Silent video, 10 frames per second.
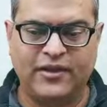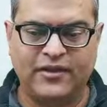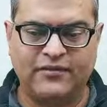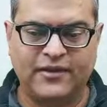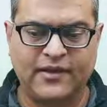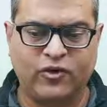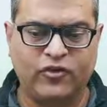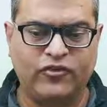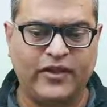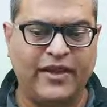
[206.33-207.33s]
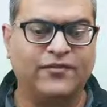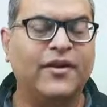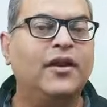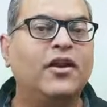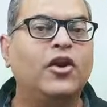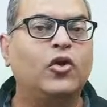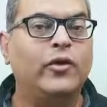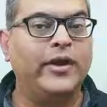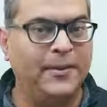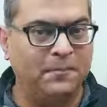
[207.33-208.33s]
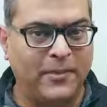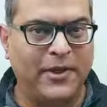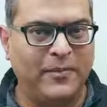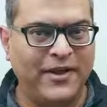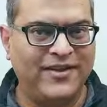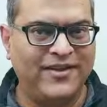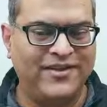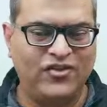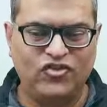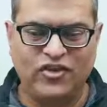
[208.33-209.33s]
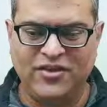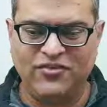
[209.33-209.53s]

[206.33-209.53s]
Let's click on save to implement this change.